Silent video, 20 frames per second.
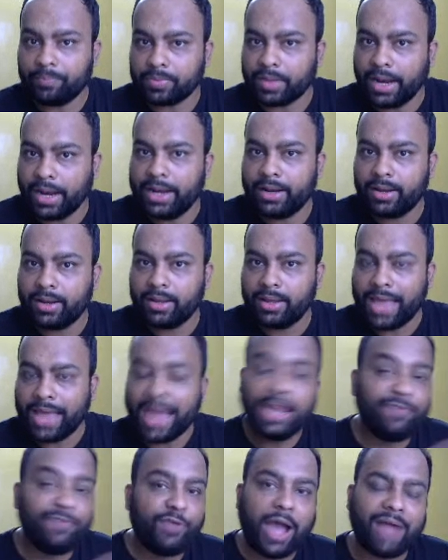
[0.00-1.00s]
Right?
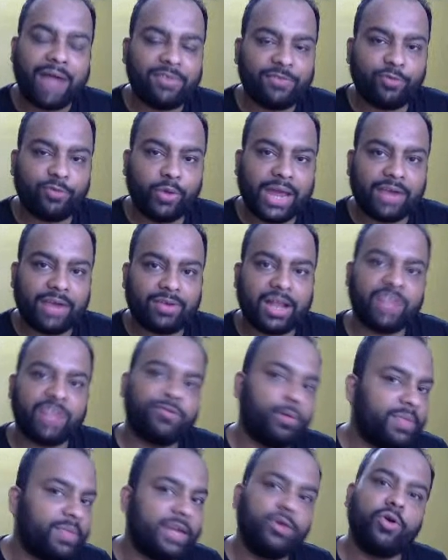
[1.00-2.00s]
And if you have a Fourier
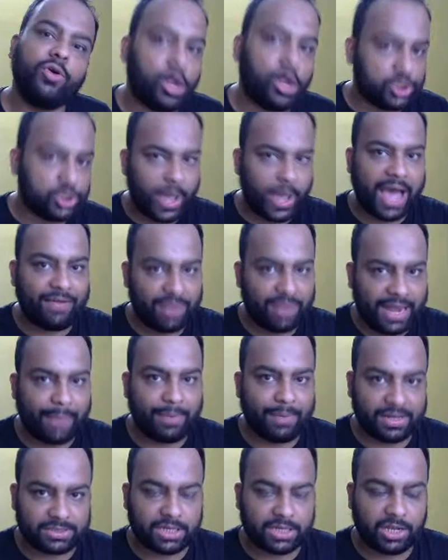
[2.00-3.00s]
transform, then you also have a
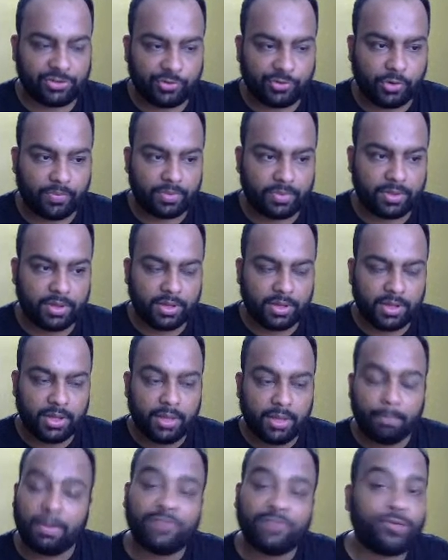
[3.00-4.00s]
Laplace transform.
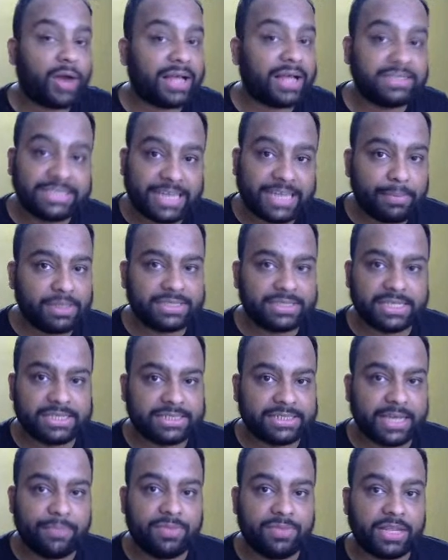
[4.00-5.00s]
But for unstable
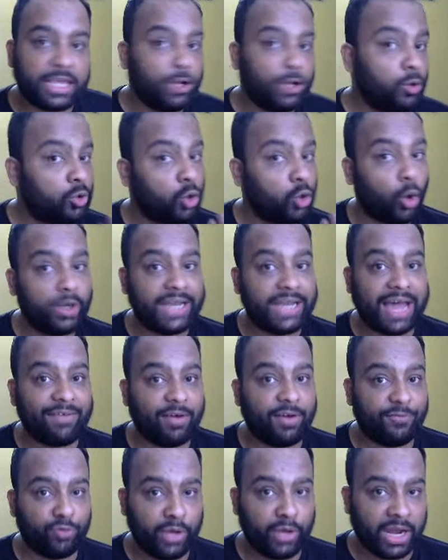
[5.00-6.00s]
systems, you don't have
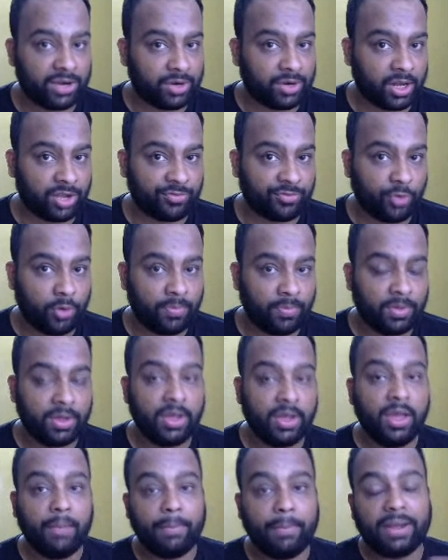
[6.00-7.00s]
a Fourier transform,
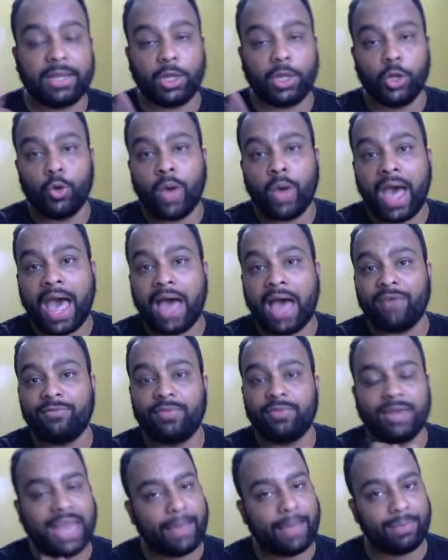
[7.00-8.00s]
but you
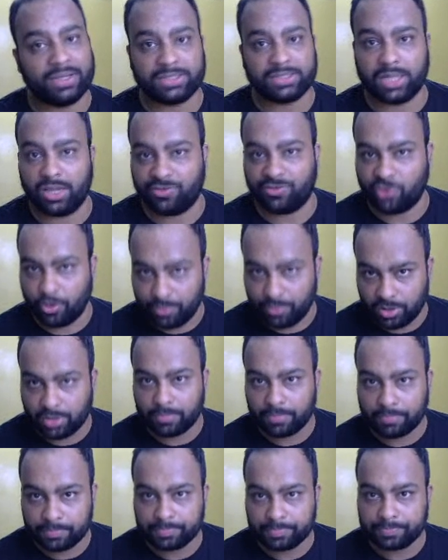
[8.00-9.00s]
have Laplace transforms.
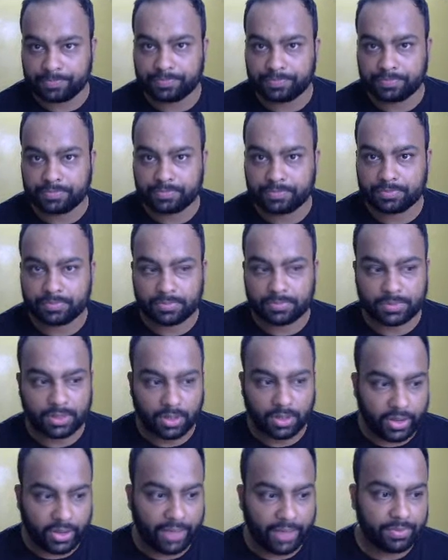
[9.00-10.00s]

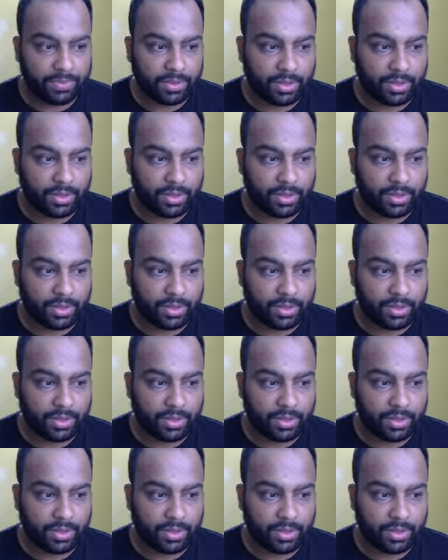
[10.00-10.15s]
Okay?